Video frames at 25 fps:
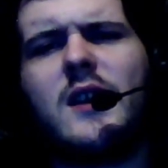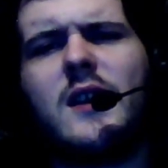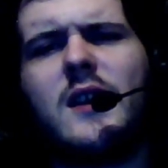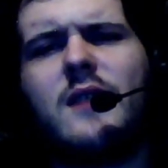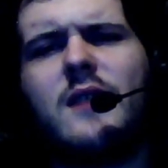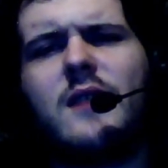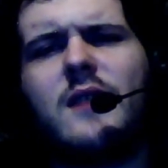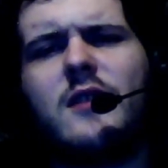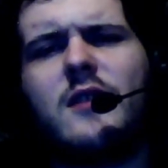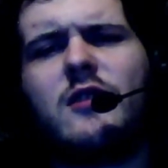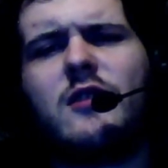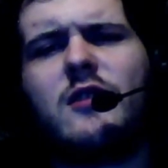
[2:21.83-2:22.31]

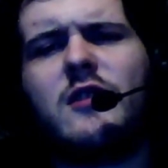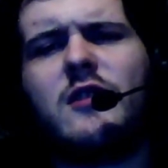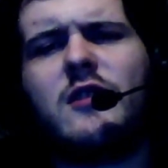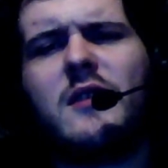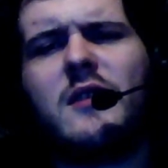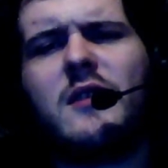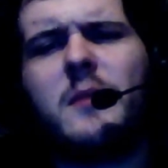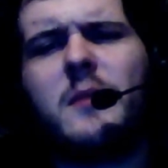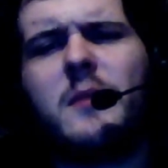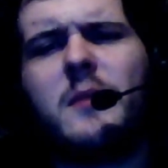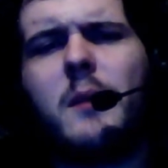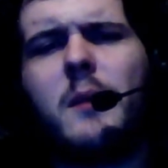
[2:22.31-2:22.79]
if this turns
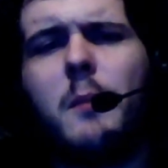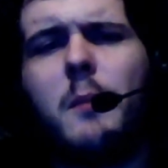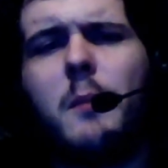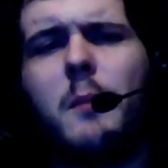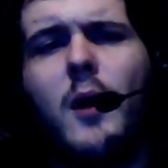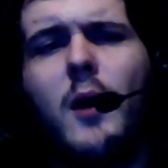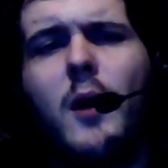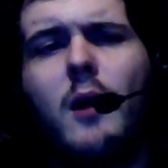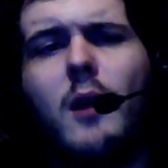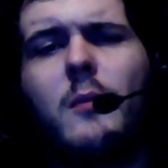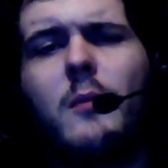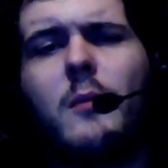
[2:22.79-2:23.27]
out to be a
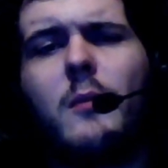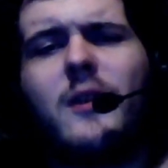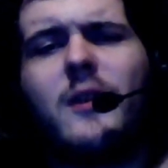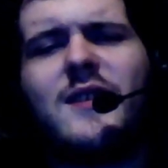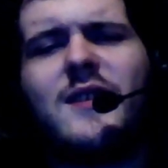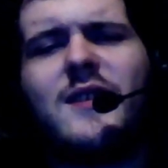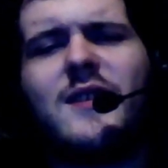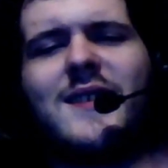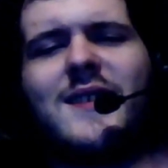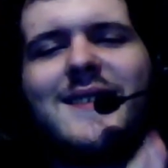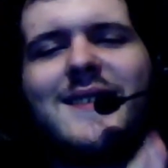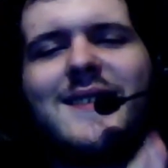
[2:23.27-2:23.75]
bomb,"
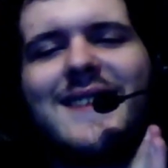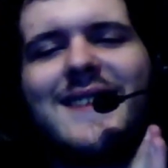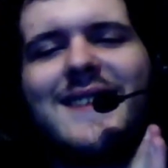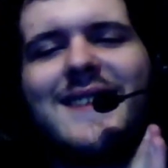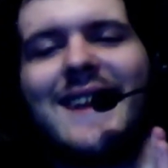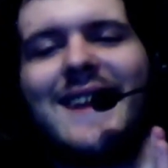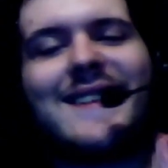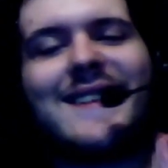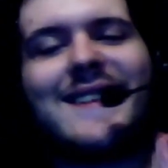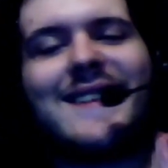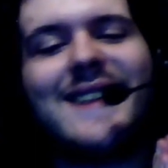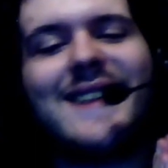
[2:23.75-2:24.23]
which
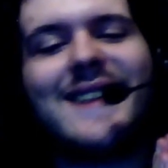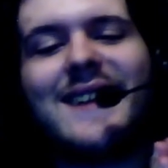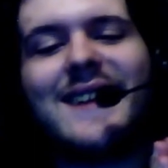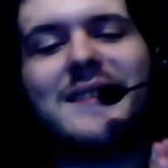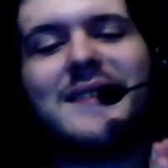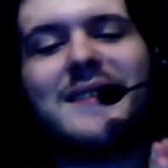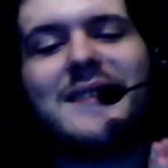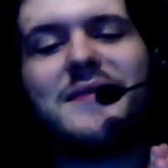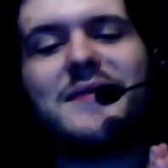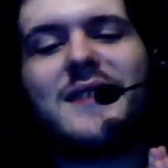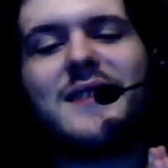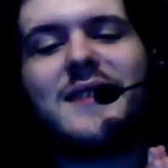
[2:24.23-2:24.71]
that's kind
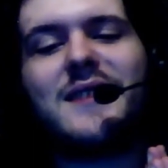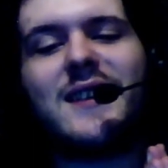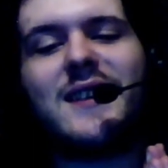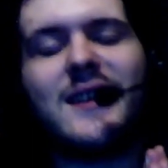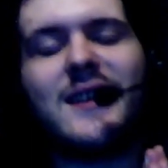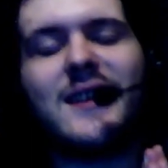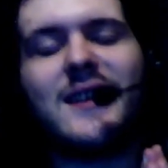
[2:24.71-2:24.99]
of funny.